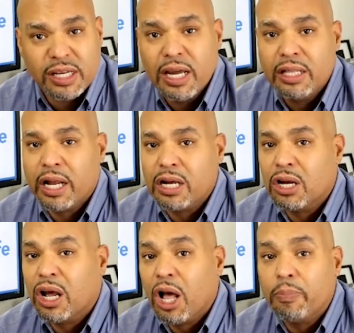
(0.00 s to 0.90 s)
that are going to
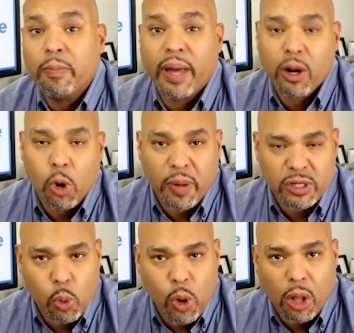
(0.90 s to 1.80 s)
help them at home as
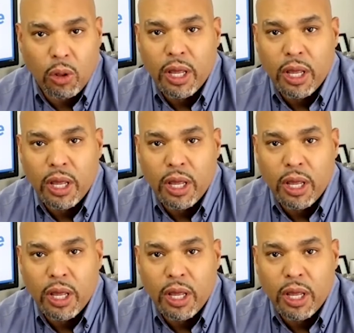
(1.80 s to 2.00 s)
well,